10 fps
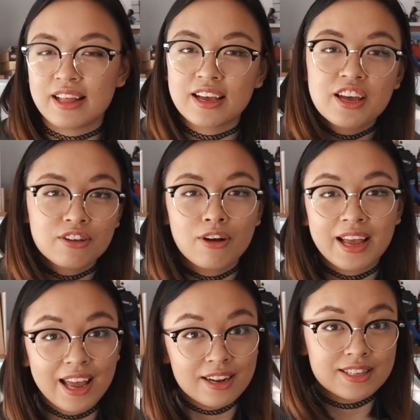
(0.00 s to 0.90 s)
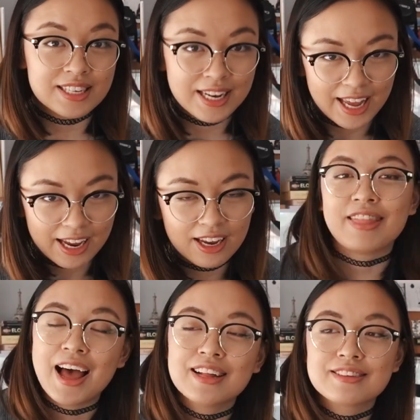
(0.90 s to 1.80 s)
like jag älskar dig.
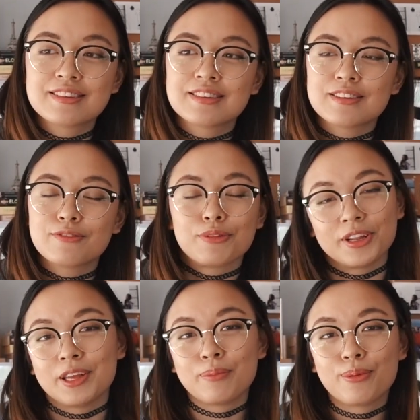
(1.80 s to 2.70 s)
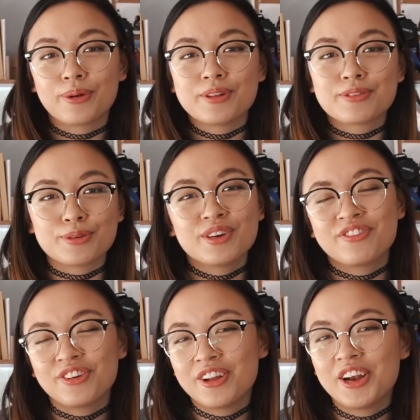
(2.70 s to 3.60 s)
That's really important too
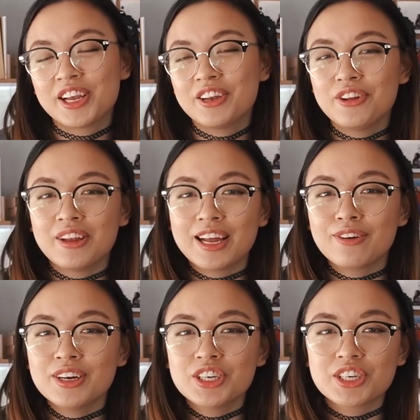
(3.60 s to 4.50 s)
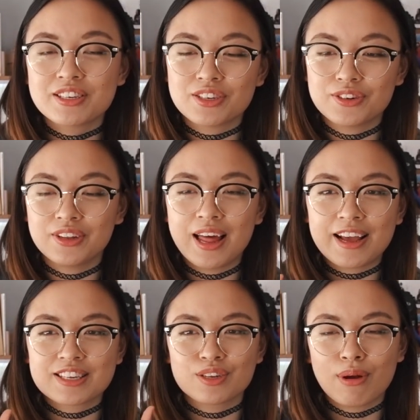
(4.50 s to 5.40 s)
if you're learning a new language, is to
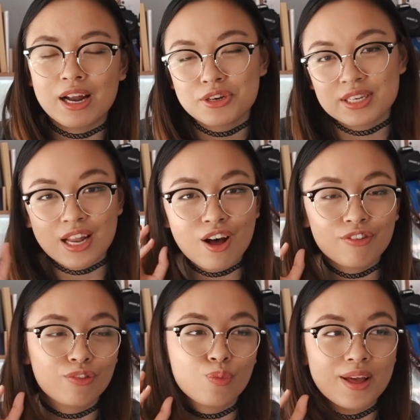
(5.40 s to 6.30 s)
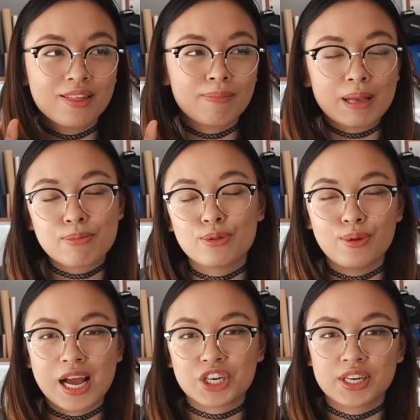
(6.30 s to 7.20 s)
like surround yourself with people
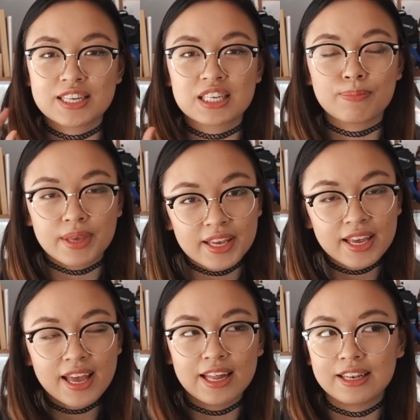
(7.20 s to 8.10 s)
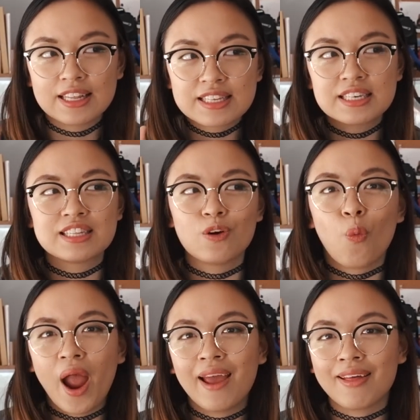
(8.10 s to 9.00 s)
who actually speak it and listen to the
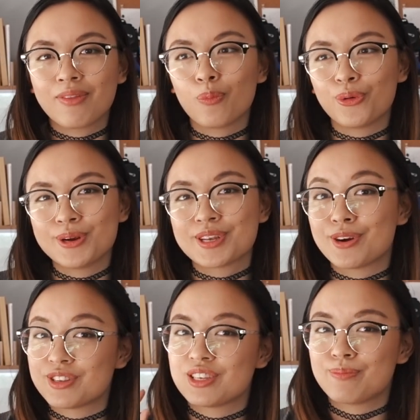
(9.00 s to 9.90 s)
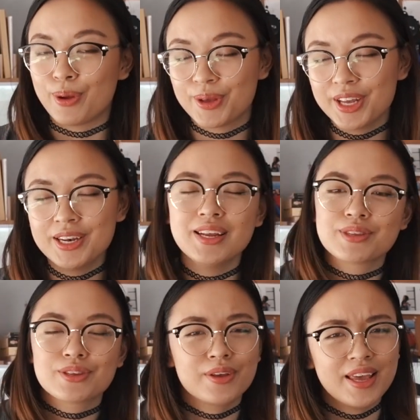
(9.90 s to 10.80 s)
way that the words are spoken.
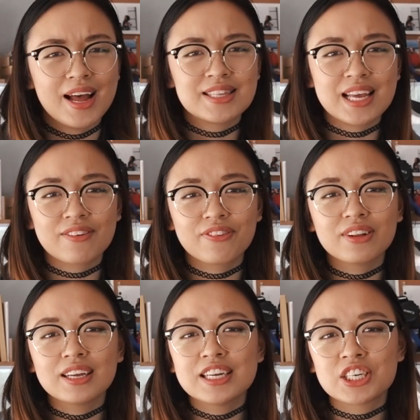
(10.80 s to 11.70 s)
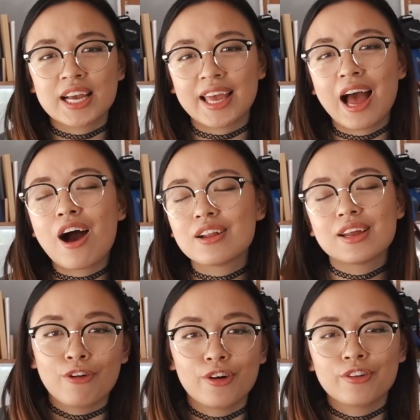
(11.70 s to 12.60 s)
So yeah, definitely check
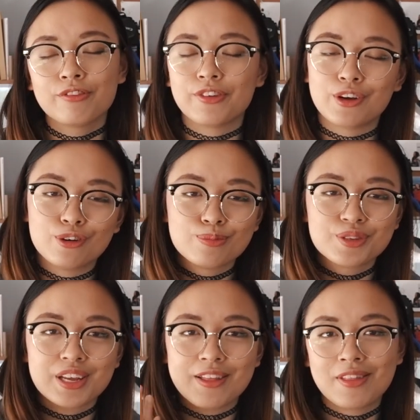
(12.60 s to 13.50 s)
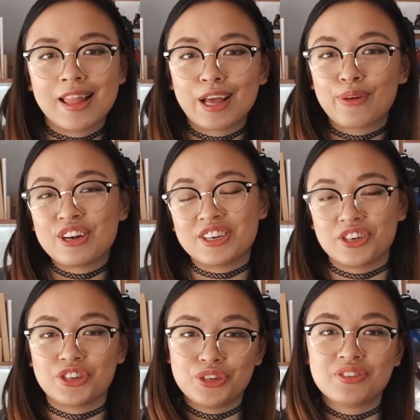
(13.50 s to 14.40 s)
out foreign films in the language that
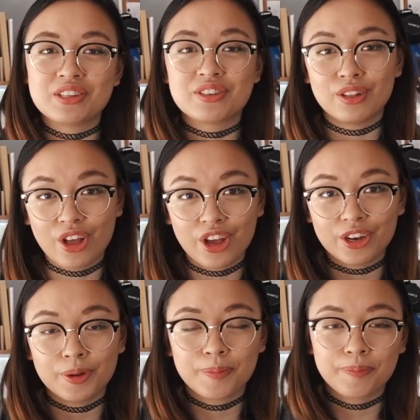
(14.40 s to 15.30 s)
you're choosing to learn.